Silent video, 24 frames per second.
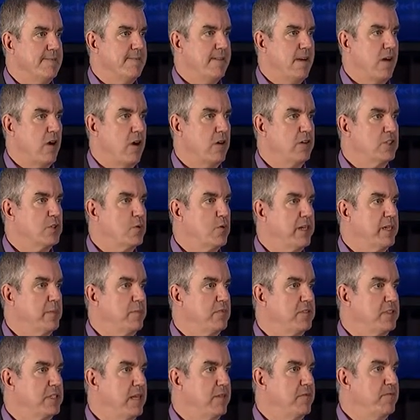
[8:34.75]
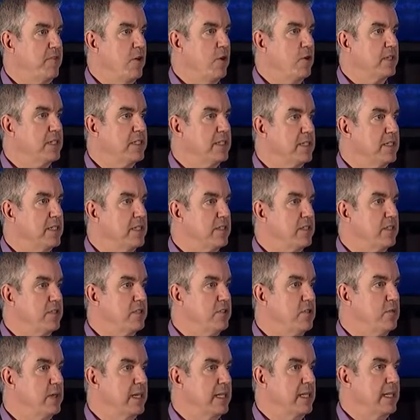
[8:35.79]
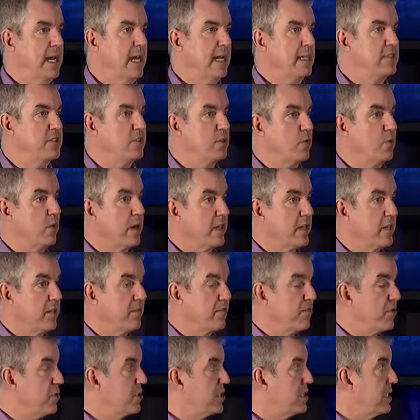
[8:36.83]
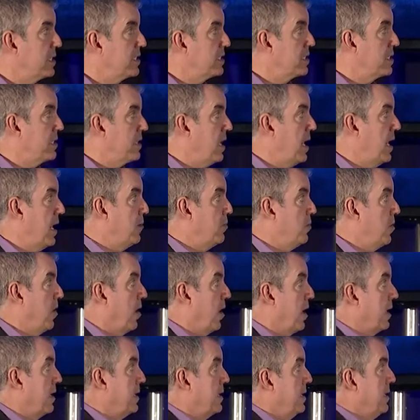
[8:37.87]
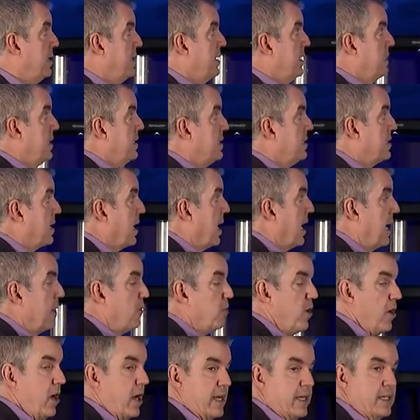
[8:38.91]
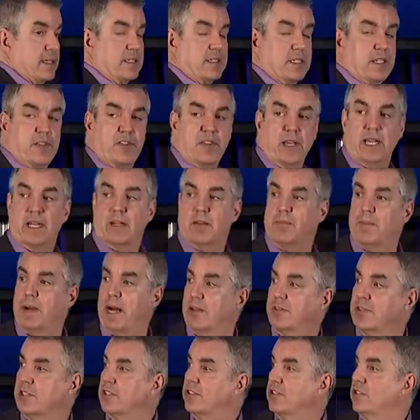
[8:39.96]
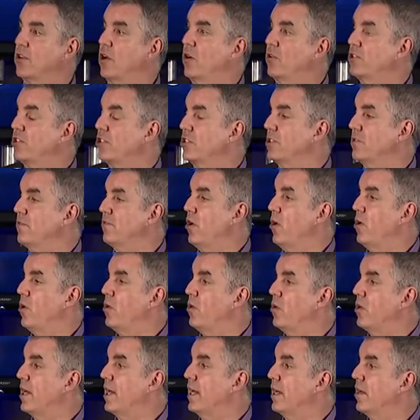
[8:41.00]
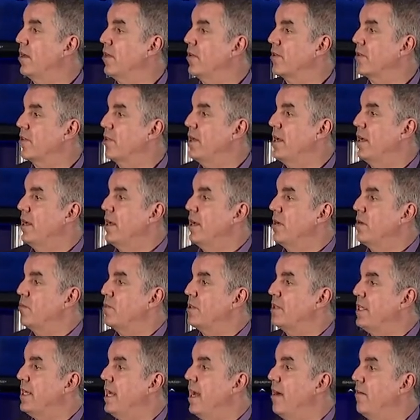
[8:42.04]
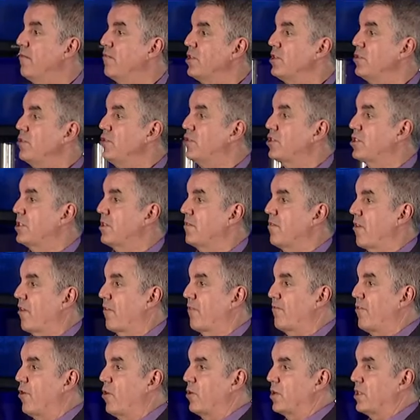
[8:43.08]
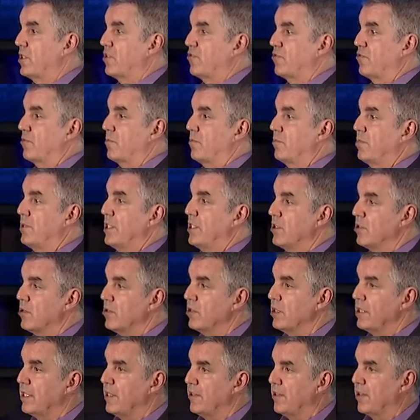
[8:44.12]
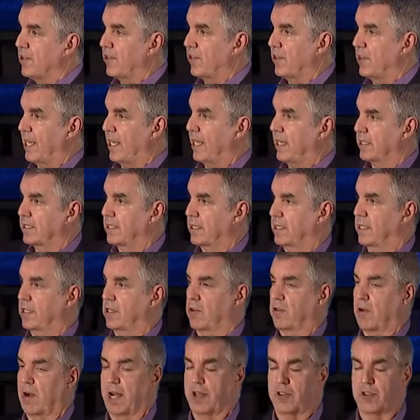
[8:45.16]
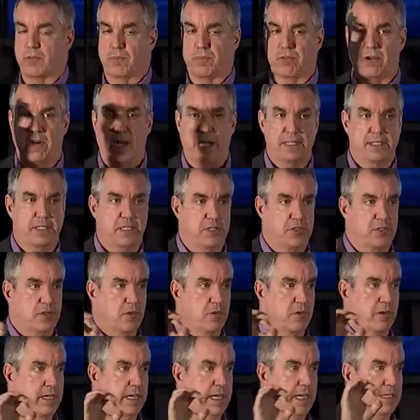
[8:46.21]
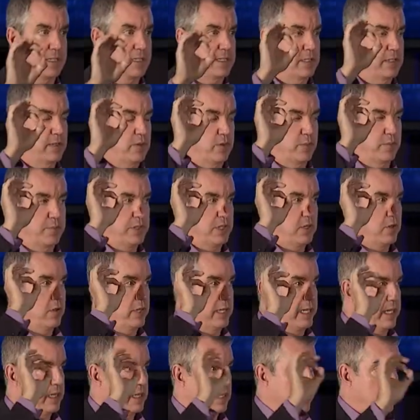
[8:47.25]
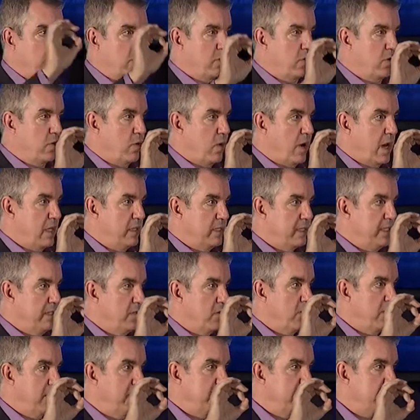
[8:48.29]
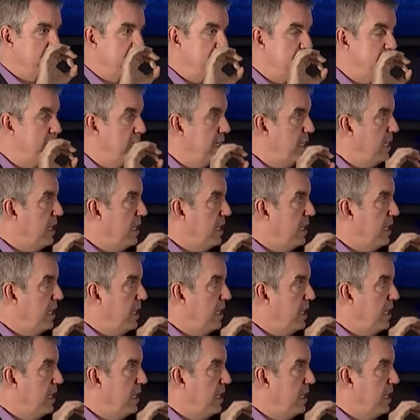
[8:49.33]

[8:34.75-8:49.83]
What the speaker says: Our 20% focus isn't doing that. So one of the first things that I want is I want us to think about this notion of whole health with the evolution of our focus from purely the things that are either process-oriented or purely clinical quality-oriented